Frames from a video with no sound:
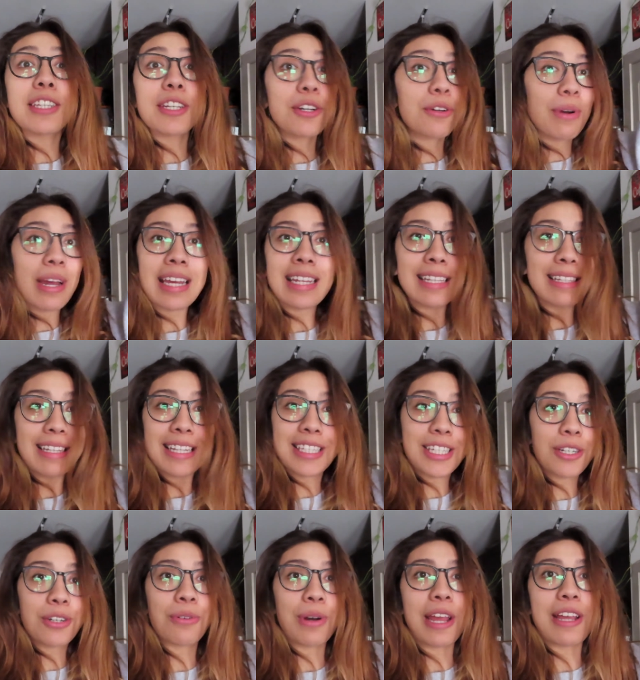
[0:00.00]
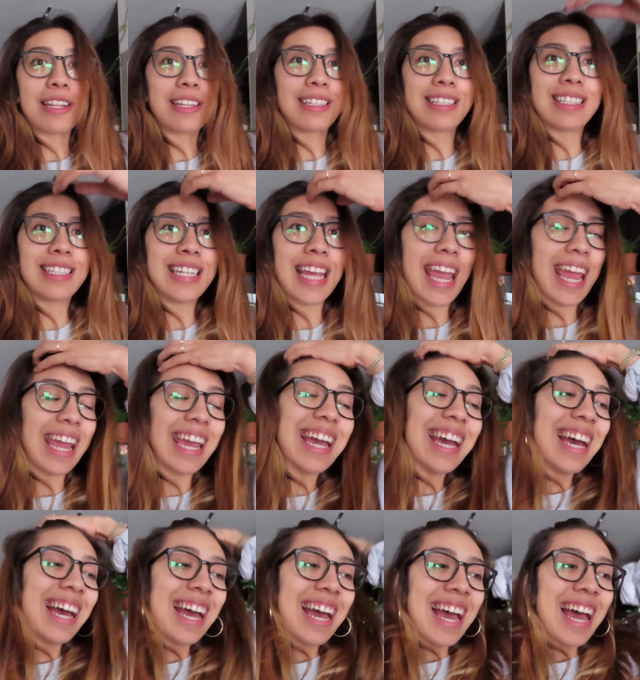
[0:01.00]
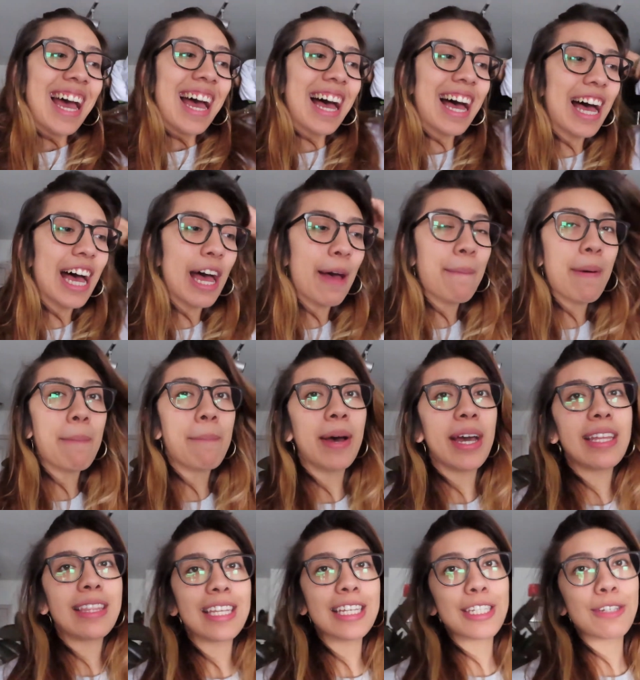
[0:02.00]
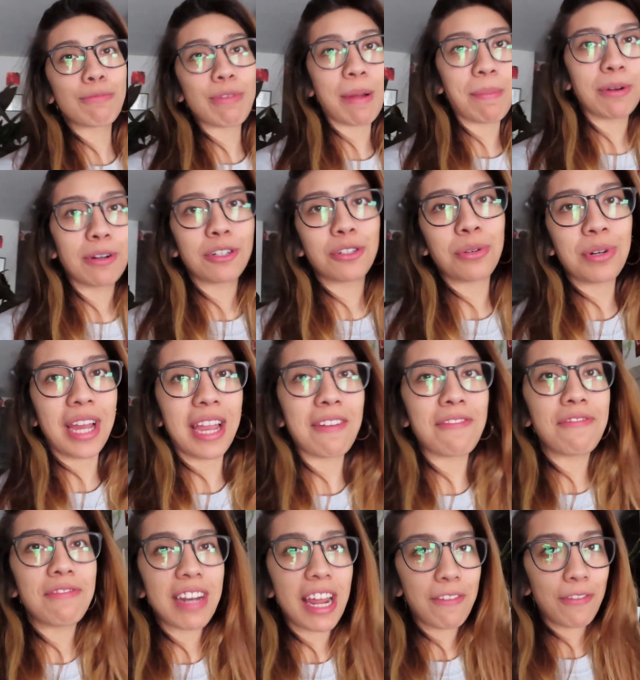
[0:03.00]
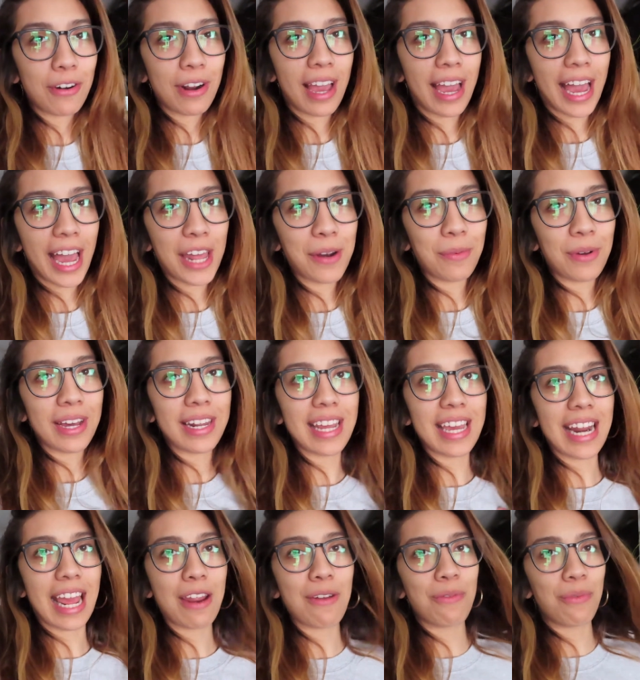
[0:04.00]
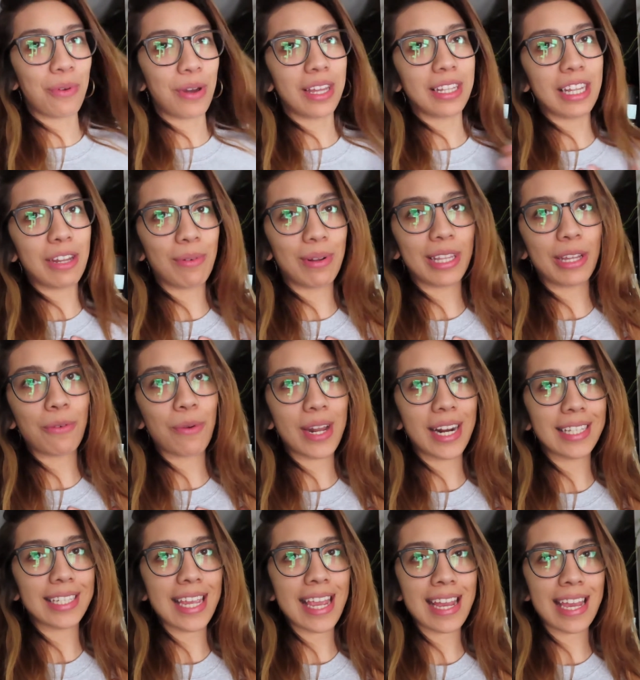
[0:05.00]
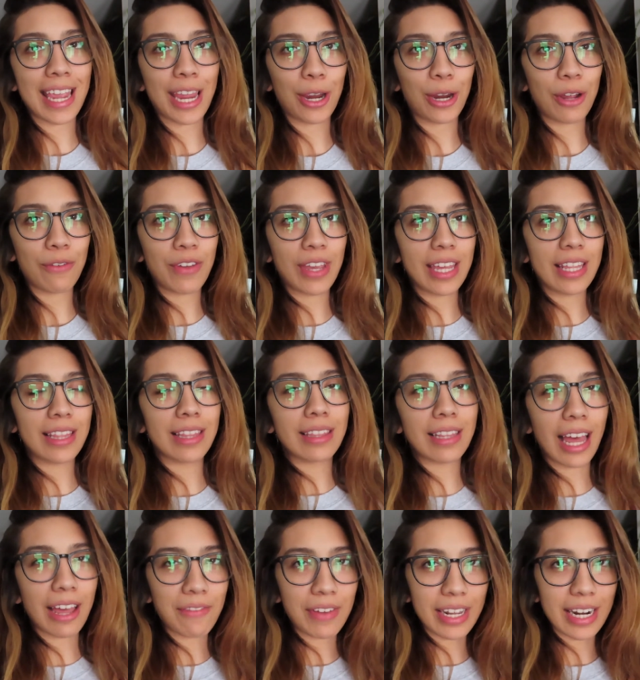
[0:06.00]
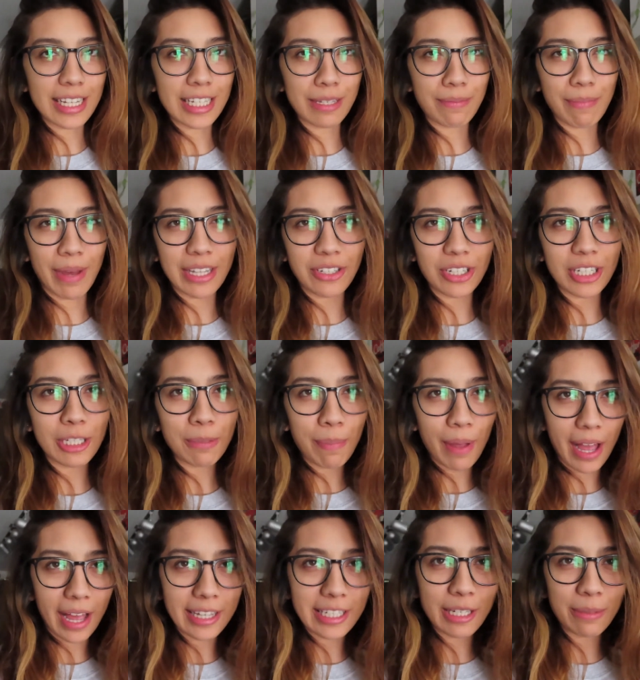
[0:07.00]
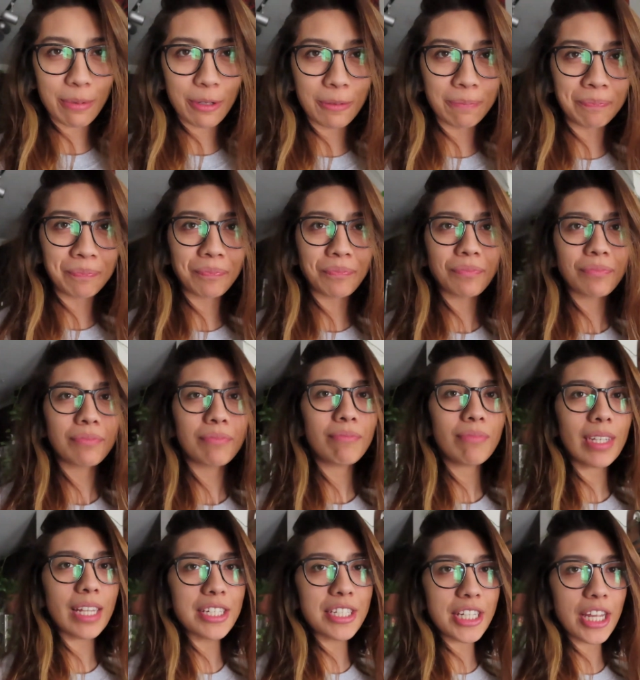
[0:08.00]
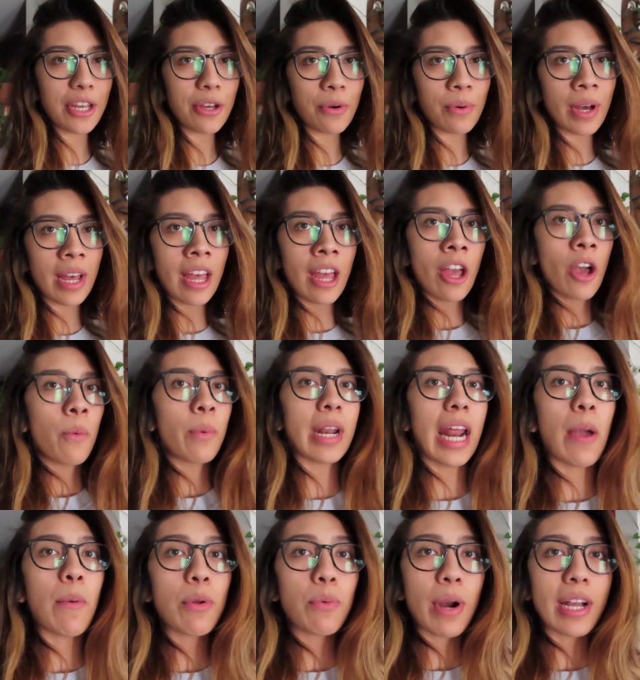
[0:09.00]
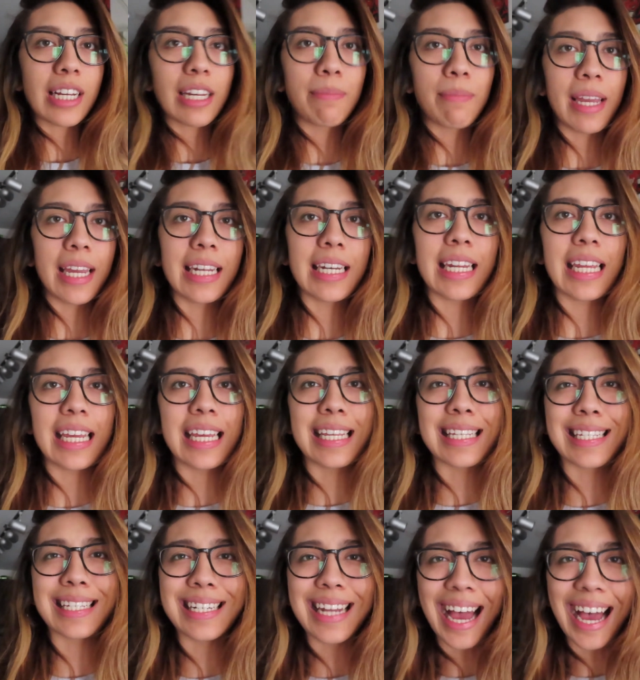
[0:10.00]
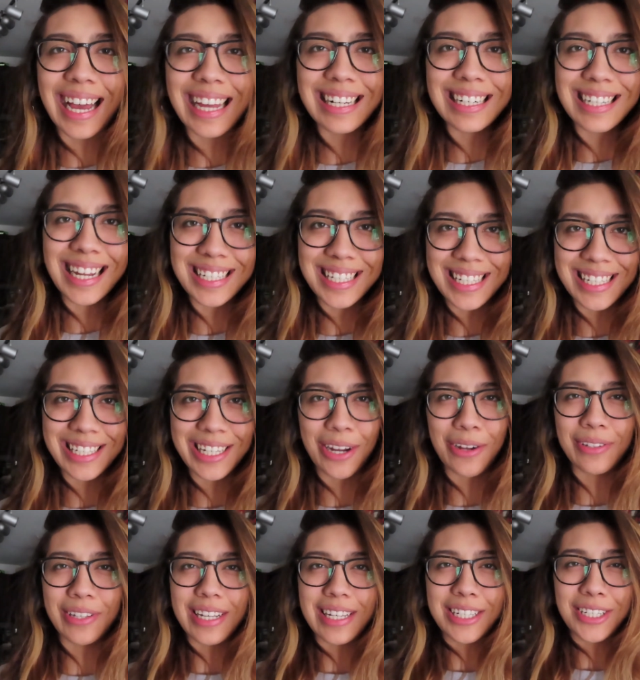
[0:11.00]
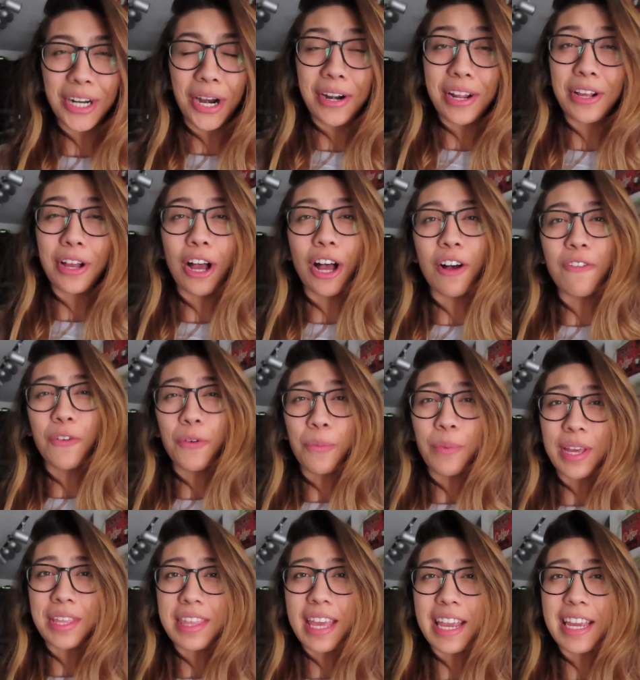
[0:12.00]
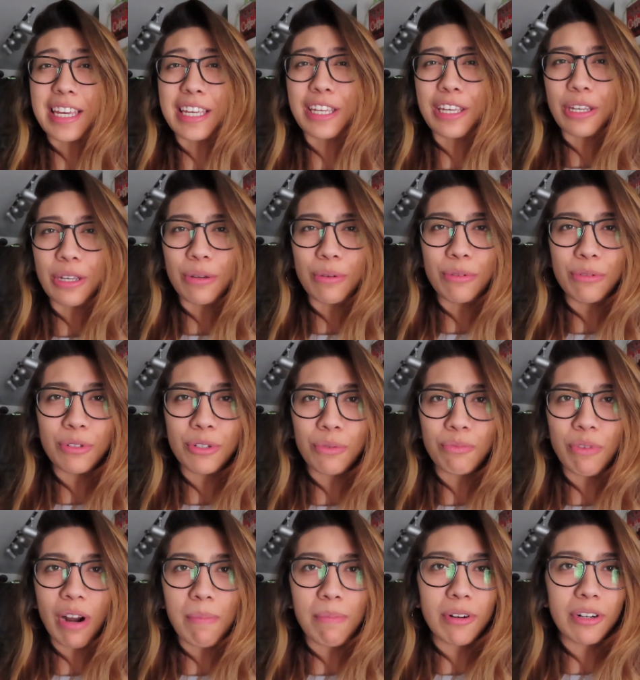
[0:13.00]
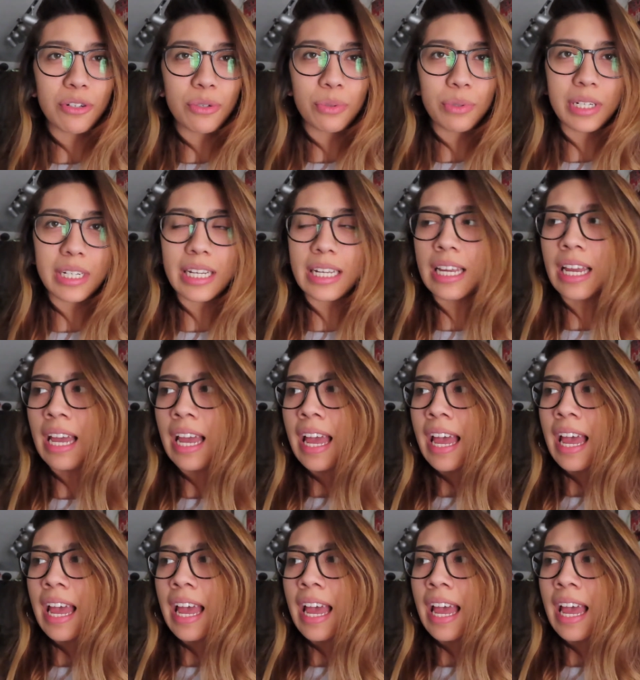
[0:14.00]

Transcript: a great day. But this rubber tree, I've never had one, and I really want to take care of it and love it as much as possible. So what I would recommend is not necessarily starting off with a huge rubber tree,